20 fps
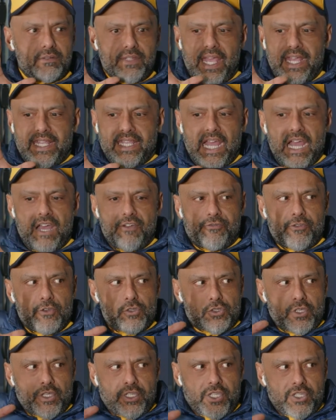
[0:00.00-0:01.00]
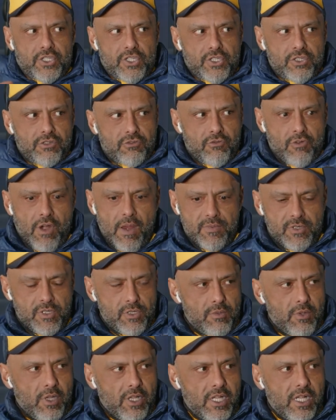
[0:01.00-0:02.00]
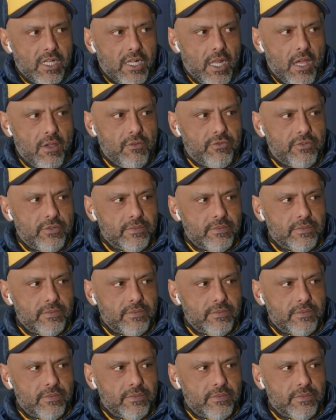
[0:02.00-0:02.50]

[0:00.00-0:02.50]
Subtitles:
That car feels like it just grabs you like a glove.